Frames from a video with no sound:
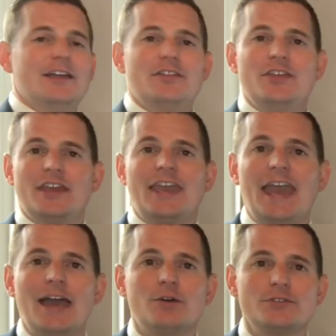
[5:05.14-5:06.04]
the
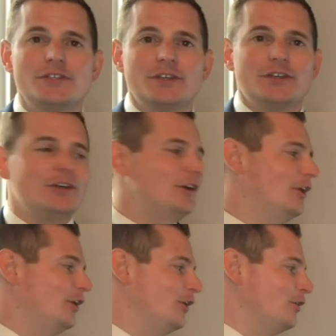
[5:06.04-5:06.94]
account
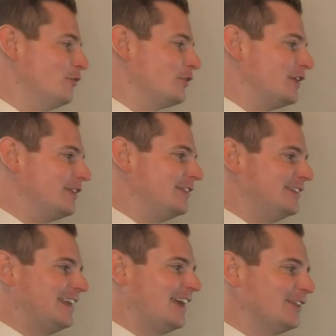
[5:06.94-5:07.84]
of the
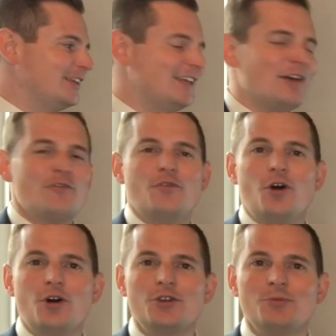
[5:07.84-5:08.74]
daily
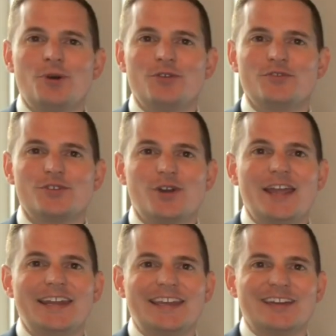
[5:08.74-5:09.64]
volume of
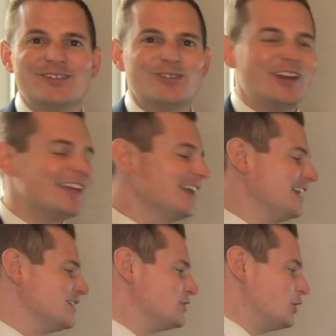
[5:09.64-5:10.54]
trading, right?
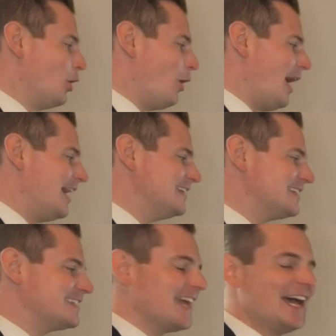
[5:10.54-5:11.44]
So I
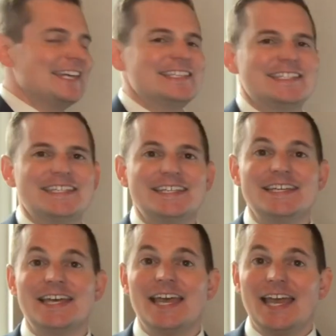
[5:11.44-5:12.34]
decided
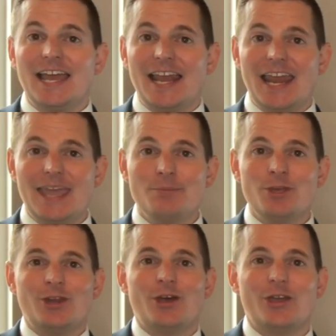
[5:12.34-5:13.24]
to name
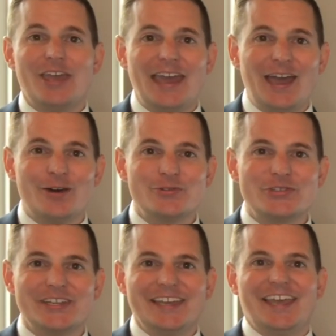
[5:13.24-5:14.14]
it
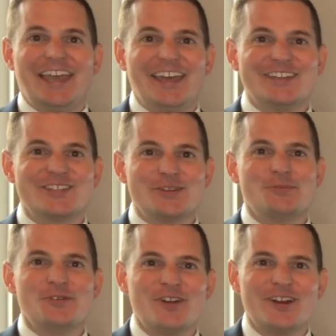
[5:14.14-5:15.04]
account, and it's going to
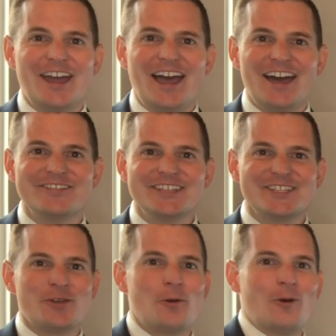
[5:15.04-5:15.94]
be very
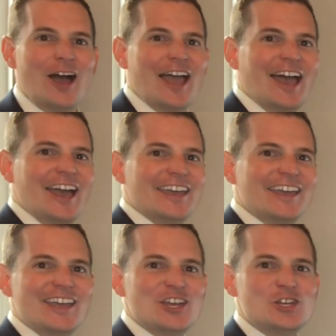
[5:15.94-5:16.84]
obvious why
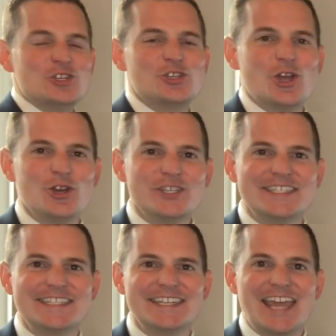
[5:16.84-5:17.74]
I
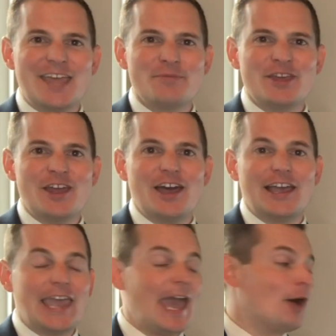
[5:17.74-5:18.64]
chose to name it
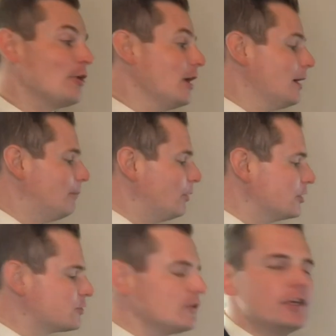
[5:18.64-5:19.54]
account, but
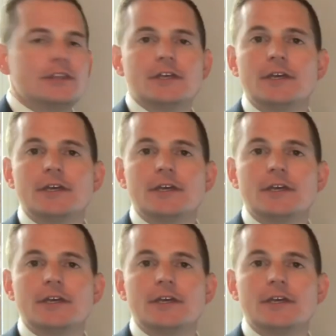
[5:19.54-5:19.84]
it's really